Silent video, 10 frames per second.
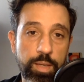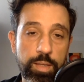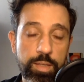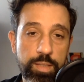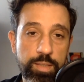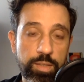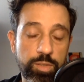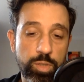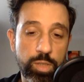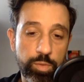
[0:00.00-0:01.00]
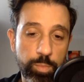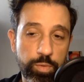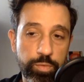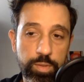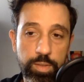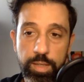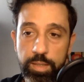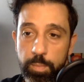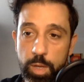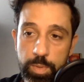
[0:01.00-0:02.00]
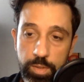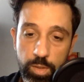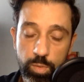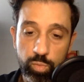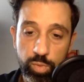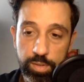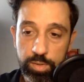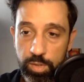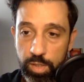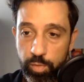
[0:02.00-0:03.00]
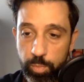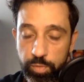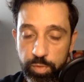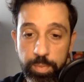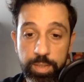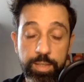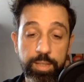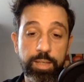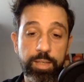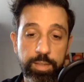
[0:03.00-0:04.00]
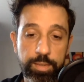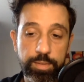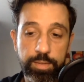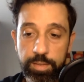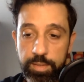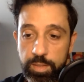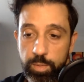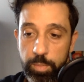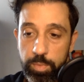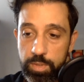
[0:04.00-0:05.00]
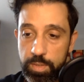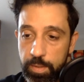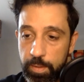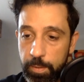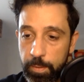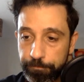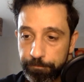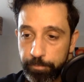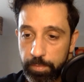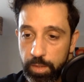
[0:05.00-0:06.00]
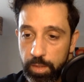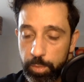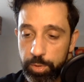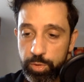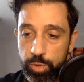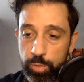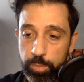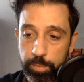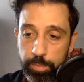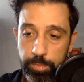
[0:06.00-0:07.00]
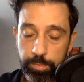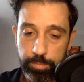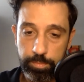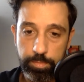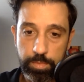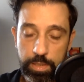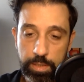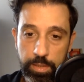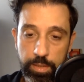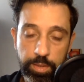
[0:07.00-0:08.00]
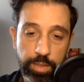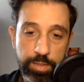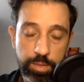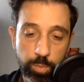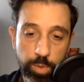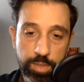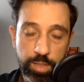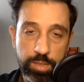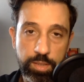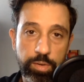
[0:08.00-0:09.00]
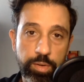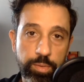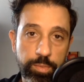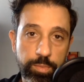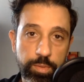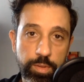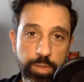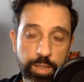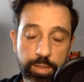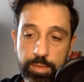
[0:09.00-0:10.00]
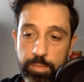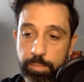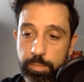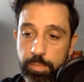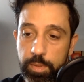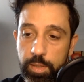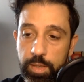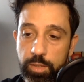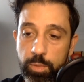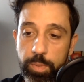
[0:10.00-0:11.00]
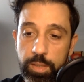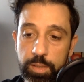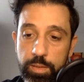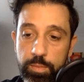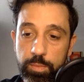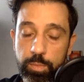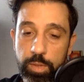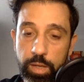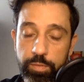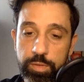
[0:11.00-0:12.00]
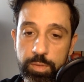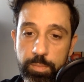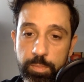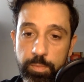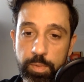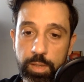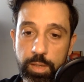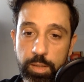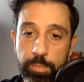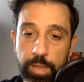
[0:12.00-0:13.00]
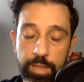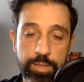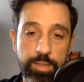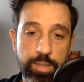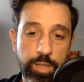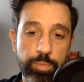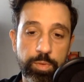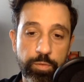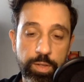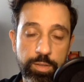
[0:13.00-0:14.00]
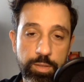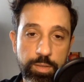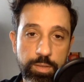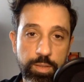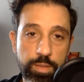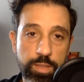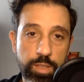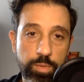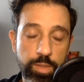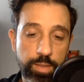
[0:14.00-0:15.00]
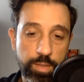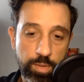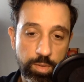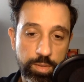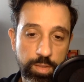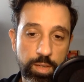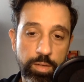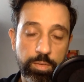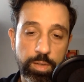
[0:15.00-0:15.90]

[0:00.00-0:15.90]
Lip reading: start to turn over a profit? And at the moment, they're not really turning over a profit. But yeah, let's see what happens. I would assume, I guess, in worst case scenario, that AQB would have some access to government funds, considering that these guys are